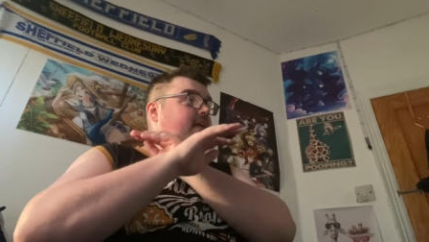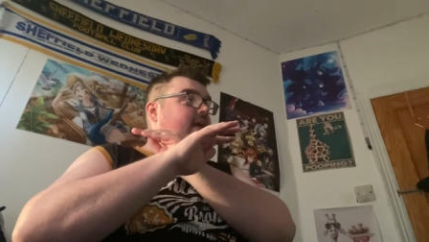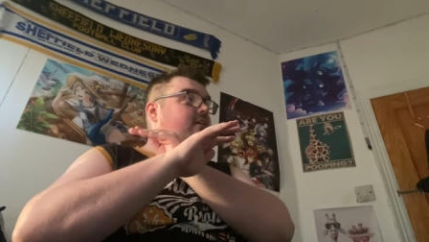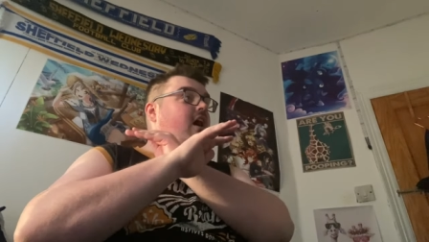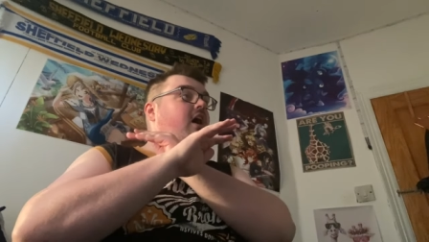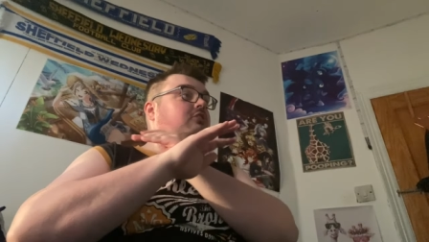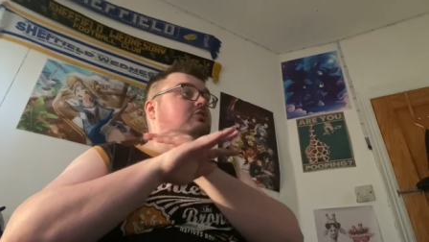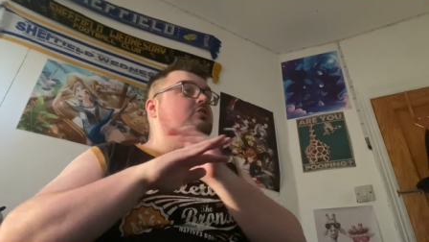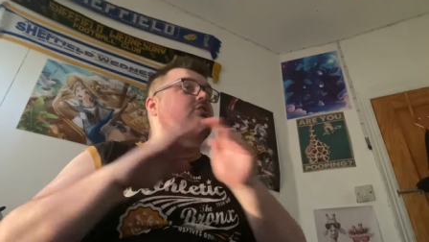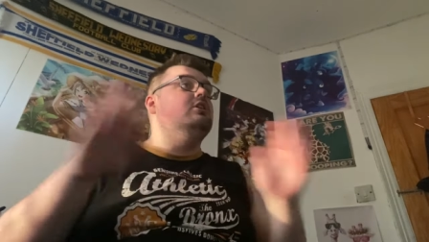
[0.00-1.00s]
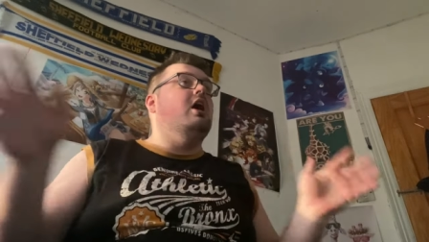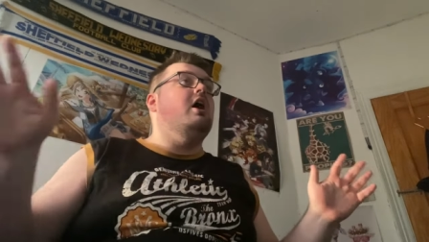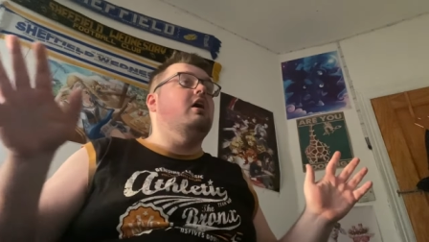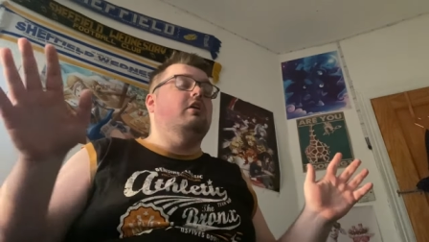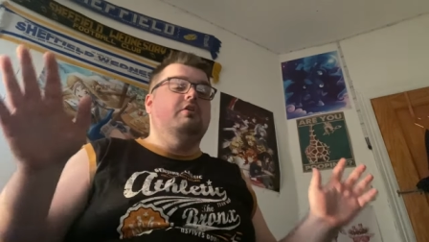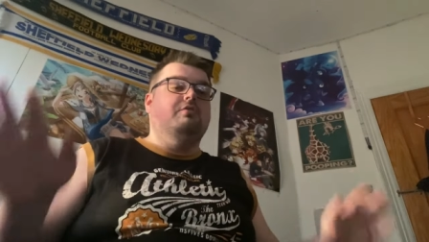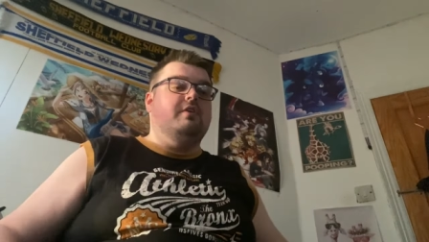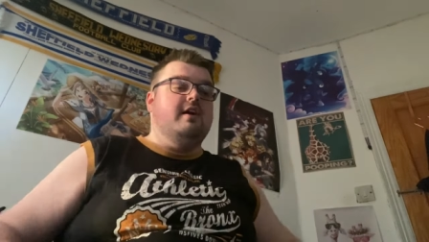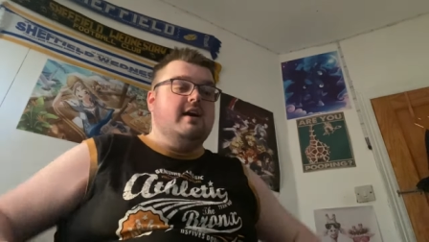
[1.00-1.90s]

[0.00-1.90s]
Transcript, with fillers: it got a lot of uh,